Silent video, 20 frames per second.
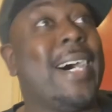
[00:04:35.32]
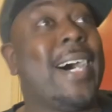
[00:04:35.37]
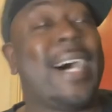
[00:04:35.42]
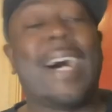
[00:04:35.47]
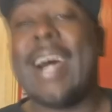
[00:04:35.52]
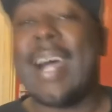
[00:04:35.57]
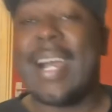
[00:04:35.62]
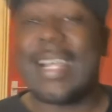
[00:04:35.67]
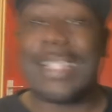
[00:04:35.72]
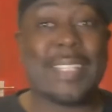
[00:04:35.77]

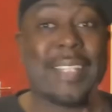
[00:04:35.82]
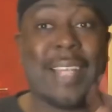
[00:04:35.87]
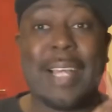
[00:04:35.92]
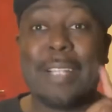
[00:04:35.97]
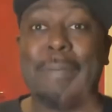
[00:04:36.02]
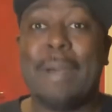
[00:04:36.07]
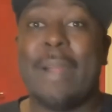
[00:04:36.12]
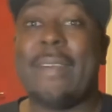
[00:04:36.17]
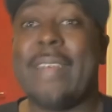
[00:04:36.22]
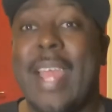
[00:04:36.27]
Alright, so
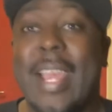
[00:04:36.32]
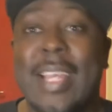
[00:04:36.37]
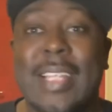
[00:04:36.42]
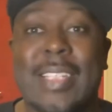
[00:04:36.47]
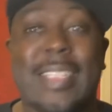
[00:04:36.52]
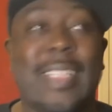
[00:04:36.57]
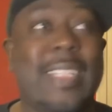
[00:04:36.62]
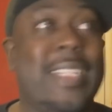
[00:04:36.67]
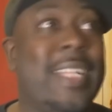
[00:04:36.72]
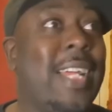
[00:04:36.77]
that's my
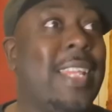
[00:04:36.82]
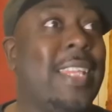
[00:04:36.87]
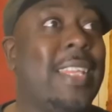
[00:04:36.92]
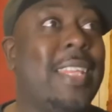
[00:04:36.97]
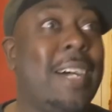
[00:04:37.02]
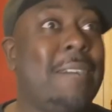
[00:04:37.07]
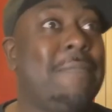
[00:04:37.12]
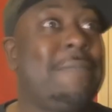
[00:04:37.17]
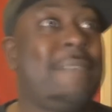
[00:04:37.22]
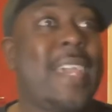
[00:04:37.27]
reaction.
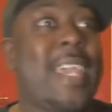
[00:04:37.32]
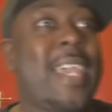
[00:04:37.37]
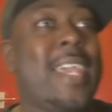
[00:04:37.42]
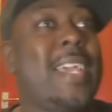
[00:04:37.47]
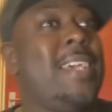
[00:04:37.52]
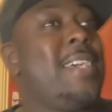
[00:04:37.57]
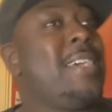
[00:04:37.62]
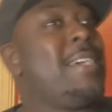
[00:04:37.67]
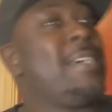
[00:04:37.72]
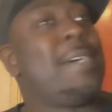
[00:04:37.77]
Love
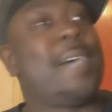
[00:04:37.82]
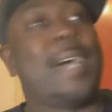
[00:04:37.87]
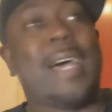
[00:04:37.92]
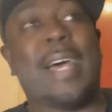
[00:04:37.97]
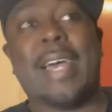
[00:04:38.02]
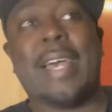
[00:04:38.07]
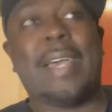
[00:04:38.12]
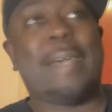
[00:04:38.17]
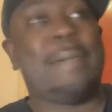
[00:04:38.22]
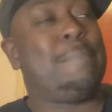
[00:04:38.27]
it.
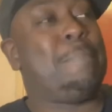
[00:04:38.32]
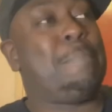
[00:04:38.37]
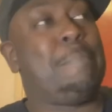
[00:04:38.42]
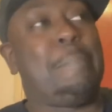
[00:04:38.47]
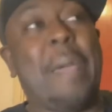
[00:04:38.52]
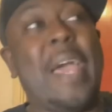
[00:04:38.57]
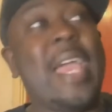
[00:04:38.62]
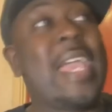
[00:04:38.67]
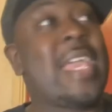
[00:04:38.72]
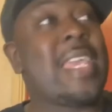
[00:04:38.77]
Um,
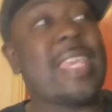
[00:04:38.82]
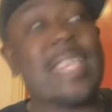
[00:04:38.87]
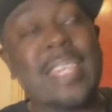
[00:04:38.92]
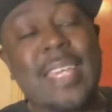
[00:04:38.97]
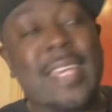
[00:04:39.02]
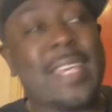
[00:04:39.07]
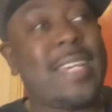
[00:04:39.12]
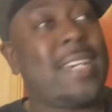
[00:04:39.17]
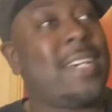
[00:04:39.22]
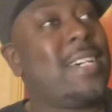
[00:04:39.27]

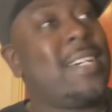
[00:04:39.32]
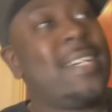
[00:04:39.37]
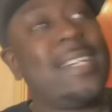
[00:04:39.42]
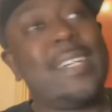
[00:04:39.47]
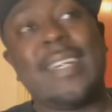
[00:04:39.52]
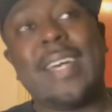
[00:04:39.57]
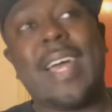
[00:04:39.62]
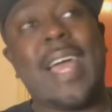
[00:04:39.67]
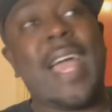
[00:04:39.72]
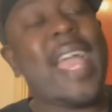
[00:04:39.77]
peak.
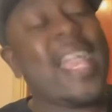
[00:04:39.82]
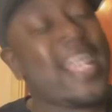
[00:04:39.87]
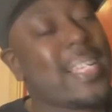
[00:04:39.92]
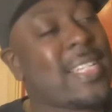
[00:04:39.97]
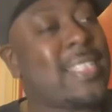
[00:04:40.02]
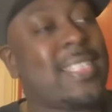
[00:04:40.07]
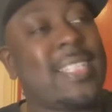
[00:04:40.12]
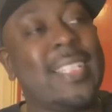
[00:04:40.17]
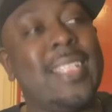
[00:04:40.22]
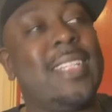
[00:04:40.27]

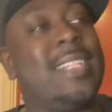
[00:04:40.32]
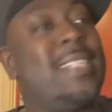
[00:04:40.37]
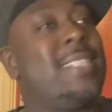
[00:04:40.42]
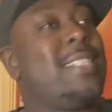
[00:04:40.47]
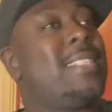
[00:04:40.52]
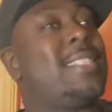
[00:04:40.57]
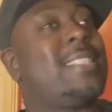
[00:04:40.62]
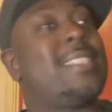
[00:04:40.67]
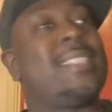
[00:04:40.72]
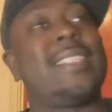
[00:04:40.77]

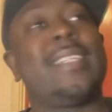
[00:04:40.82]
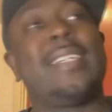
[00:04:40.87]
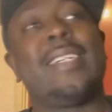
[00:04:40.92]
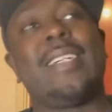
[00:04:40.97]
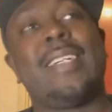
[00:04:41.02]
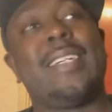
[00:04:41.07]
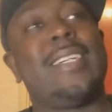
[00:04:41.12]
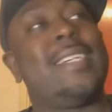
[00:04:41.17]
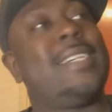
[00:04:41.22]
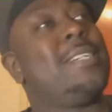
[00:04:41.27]
Excellent
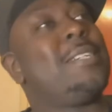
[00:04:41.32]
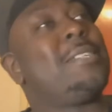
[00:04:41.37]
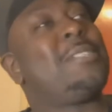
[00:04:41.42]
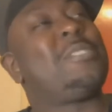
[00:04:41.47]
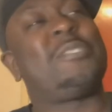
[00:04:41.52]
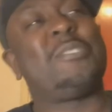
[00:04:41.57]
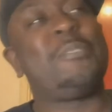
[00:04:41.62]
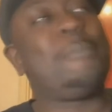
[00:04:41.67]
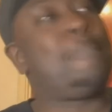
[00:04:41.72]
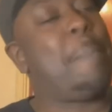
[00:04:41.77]

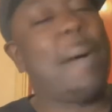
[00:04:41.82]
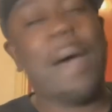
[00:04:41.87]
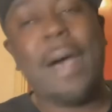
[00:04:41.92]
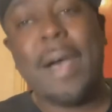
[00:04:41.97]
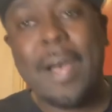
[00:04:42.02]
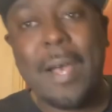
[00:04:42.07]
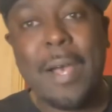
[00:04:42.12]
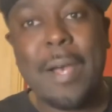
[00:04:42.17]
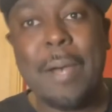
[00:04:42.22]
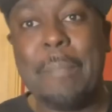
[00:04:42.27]

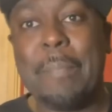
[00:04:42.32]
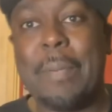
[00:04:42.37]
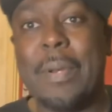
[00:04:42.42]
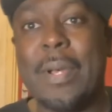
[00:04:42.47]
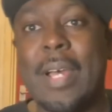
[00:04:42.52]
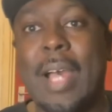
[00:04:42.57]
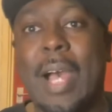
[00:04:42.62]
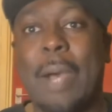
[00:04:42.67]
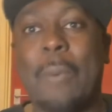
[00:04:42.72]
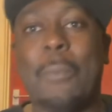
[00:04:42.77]
superb.
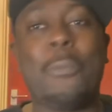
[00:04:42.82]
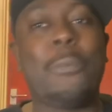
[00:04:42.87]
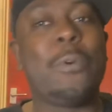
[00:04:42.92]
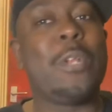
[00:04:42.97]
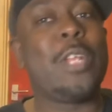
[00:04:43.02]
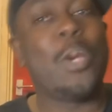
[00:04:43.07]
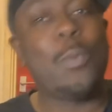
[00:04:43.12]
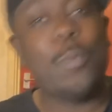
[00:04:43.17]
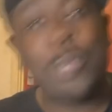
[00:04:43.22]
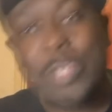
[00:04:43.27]

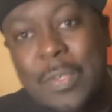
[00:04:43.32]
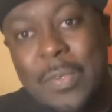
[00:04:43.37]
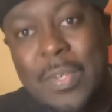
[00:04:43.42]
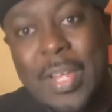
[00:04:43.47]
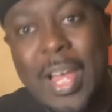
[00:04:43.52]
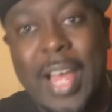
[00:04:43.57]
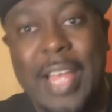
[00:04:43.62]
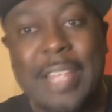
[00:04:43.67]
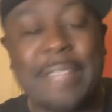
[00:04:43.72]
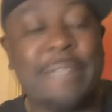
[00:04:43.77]
We'll know what you
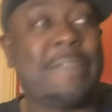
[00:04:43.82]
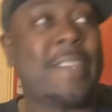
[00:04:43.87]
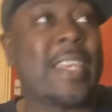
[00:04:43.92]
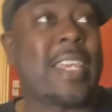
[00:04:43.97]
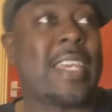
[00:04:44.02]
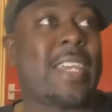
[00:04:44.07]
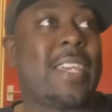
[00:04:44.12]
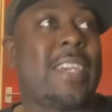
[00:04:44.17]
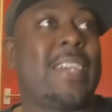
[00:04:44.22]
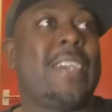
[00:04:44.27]
guys
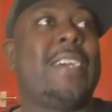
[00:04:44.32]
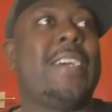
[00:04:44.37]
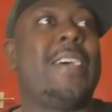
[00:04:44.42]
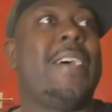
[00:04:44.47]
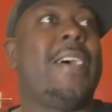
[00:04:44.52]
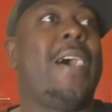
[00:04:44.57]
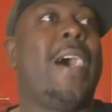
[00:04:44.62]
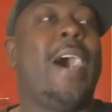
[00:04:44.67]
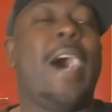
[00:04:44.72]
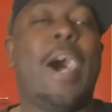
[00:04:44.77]
think.
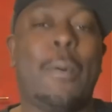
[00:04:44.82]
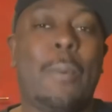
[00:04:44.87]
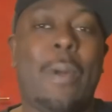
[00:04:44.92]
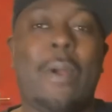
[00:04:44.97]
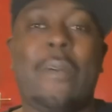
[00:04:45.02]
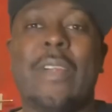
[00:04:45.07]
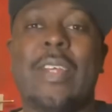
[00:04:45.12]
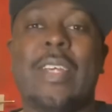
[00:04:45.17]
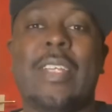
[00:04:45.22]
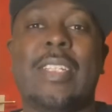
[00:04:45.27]
Art
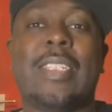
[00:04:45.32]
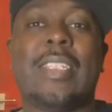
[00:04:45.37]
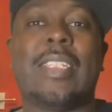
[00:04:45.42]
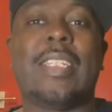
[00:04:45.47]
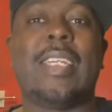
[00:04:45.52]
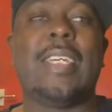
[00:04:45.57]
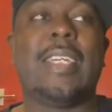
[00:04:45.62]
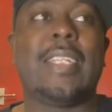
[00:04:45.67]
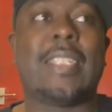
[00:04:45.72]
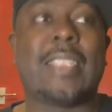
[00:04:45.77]

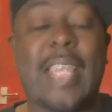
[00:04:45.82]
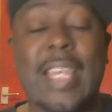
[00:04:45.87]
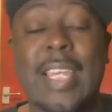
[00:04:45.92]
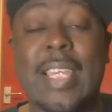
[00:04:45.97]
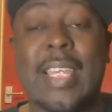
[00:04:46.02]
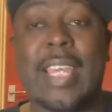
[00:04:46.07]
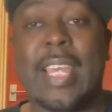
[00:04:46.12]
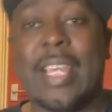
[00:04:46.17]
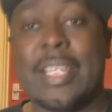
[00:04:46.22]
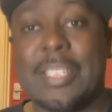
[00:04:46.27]
Warriors,
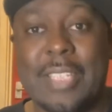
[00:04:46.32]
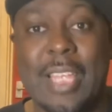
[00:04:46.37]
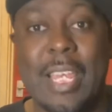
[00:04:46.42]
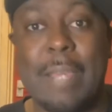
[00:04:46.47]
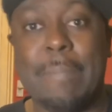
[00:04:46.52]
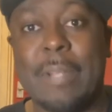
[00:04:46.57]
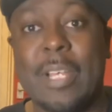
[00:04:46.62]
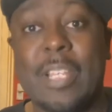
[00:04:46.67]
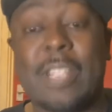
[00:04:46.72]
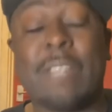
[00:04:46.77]
take care, stay
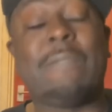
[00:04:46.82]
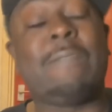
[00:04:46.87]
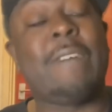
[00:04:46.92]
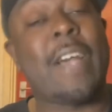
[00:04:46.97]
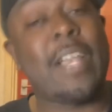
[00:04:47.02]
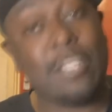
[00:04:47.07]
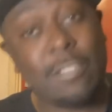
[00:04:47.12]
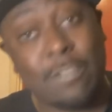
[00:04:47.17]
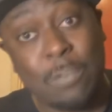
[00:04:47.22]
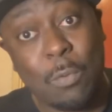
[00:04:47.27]
blessed.
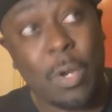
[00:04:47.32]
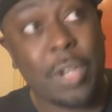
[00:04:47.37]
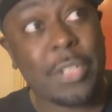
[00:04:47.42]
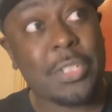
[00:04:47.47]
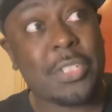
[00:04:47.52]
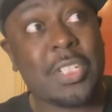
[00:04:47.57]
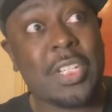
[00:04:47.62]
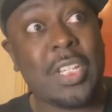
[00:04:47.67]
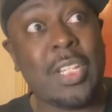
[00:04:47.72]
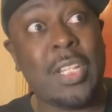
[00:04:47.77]
Thanks for
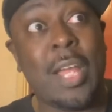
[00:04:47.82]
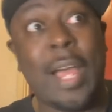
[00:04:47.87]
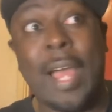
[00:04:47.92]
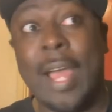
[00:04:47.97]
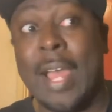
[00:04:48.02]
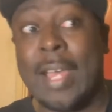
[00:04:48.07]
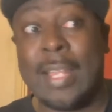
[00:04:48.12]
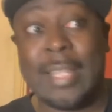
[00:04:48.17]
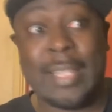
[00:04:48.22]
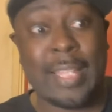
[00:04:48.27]
watching,
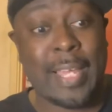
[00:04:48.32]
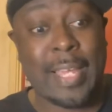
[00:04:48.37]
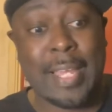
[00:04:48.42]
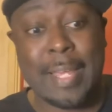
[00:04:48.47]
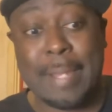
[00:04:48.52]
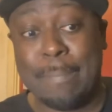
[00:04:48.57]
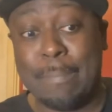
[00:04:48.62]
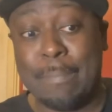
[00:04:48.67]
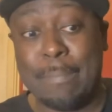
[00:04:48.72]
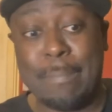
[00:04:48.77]
and
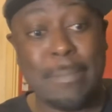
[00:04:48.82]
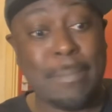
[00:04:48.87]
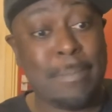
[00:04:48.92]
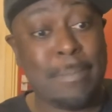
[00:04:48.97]
um,